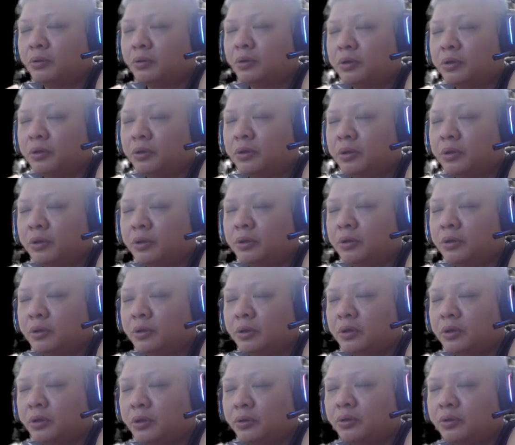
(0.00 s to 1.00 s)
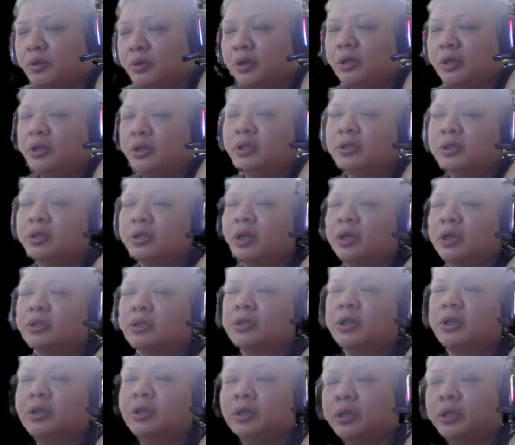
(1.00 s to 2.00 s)
is usually
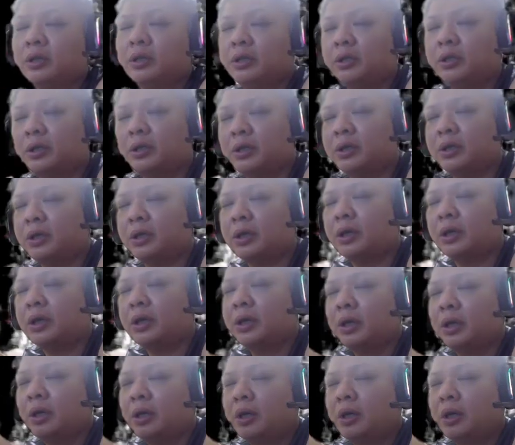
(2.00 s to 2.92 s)
discussed under the